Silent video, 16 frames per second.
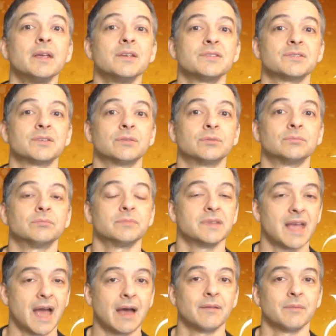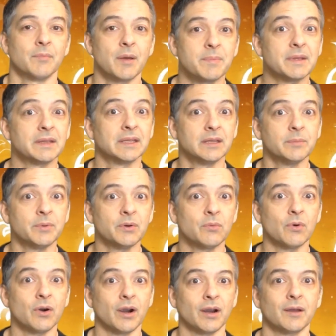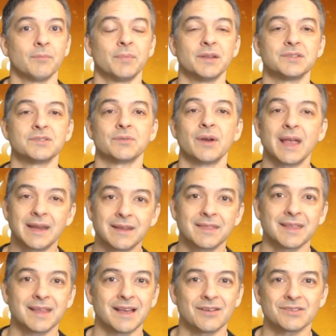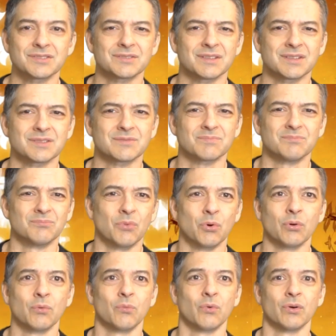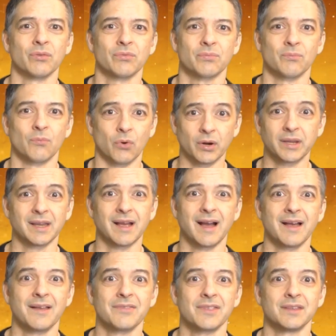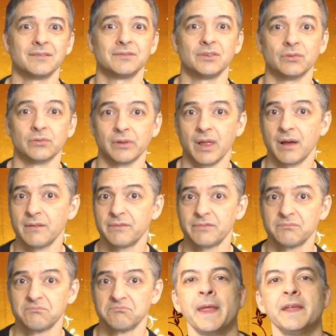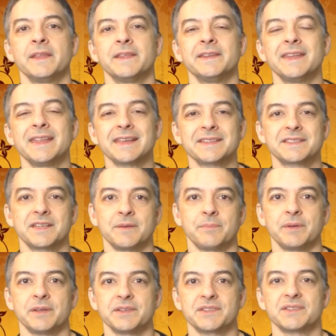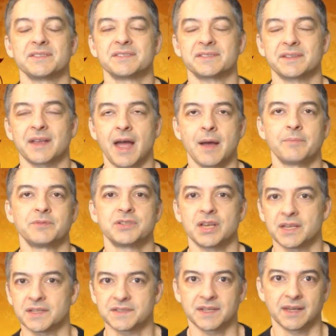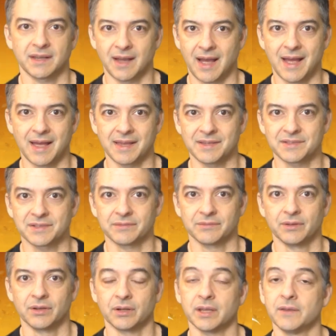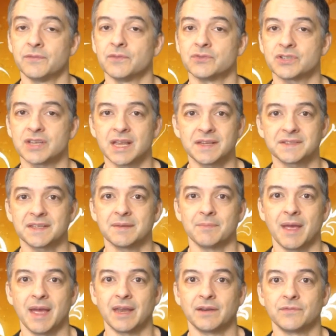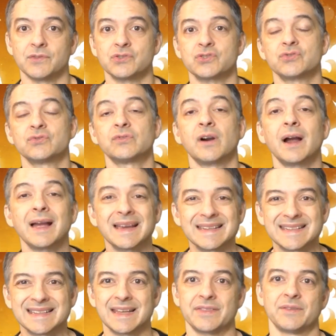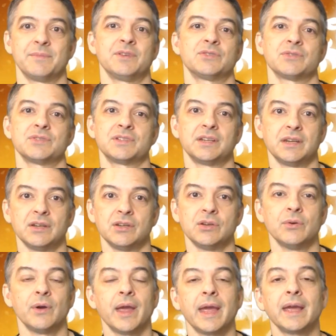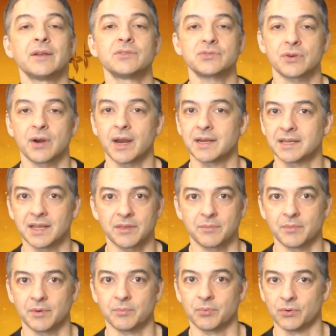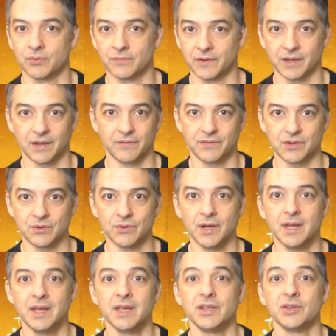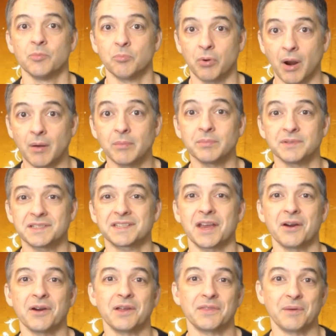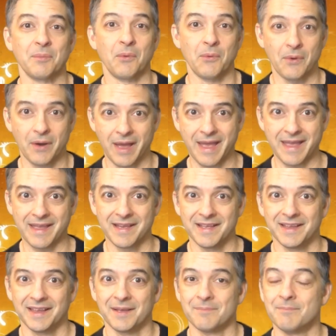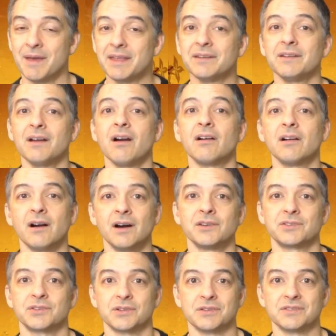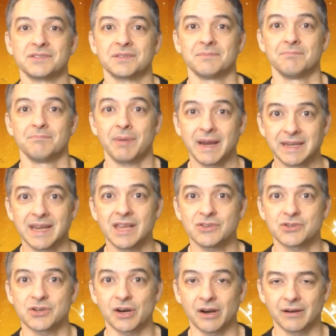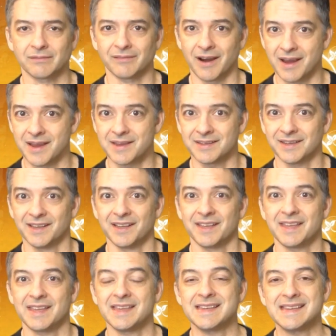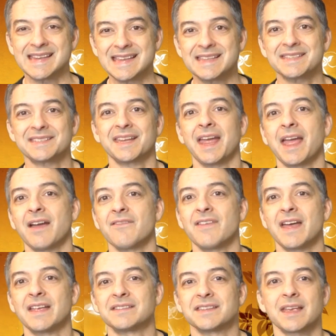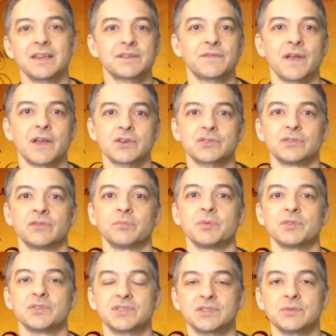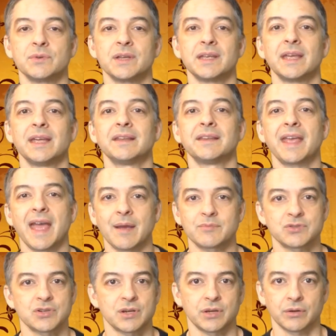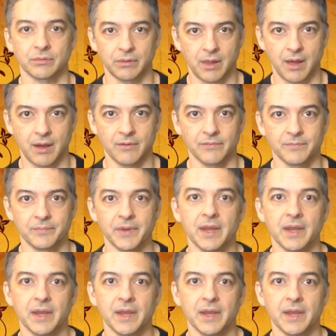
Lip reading: So yeah, it might be a little bit of work, but is there anything else that's more worth working on than your love? The next tip is stop chasing guys. Look, if you're chasing men, if you're trying to get them interested in you and trying to get them approving of you, you're probably scaring them away. Men are hunters by nature, right? He needs to have that satisfaction of pursuing and capturing your love.